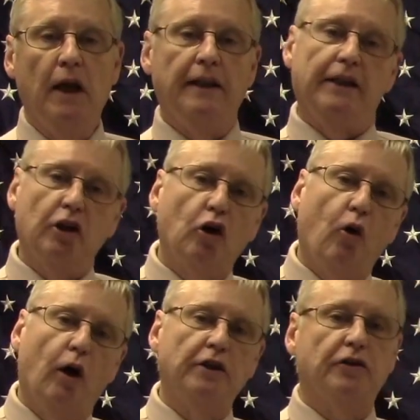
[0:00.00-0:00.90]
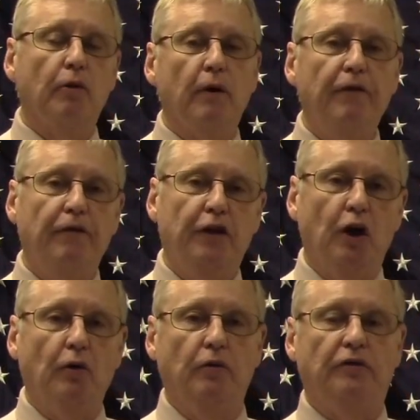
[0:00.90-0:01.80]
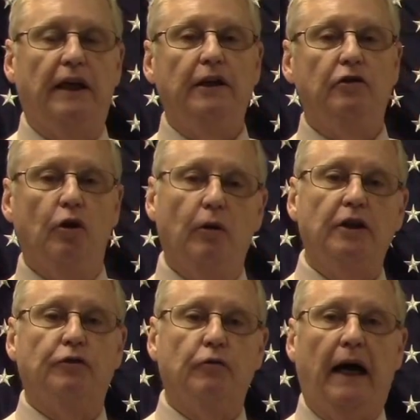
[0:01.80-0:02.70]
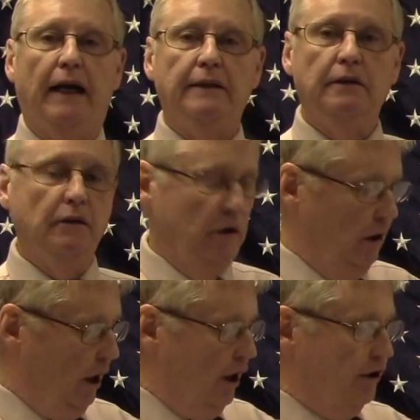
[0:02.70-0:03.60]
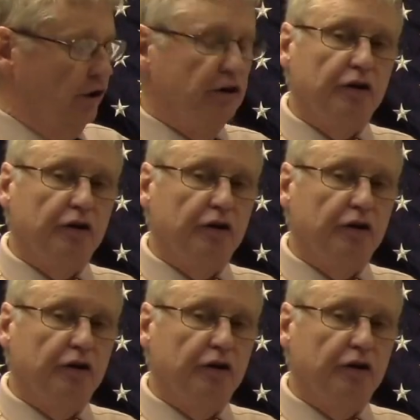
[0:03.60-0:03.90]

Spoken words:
that the courts are refusing to address to